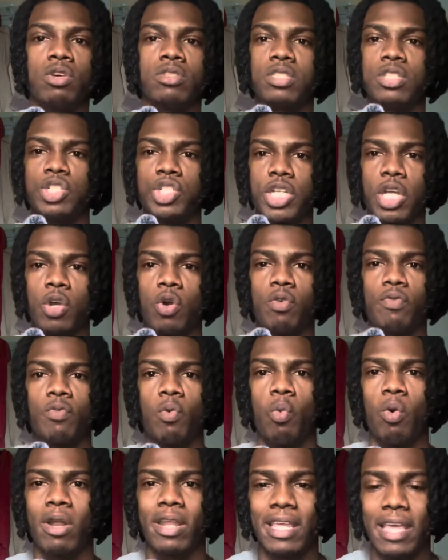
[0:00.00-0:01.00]
on Zinchenko for
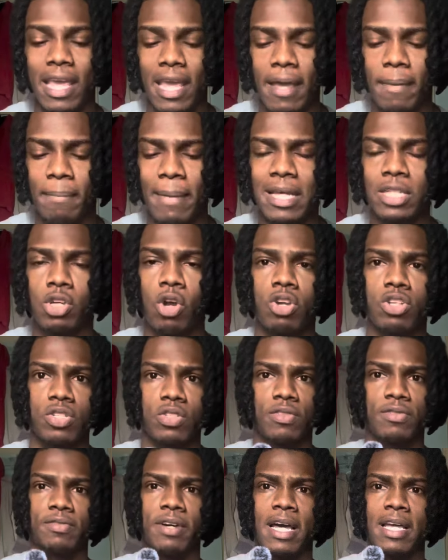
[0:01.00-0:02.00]
one game as
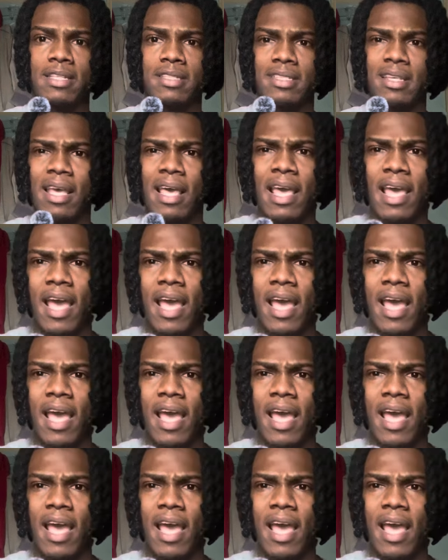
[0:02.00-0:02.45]
Arsenal fans,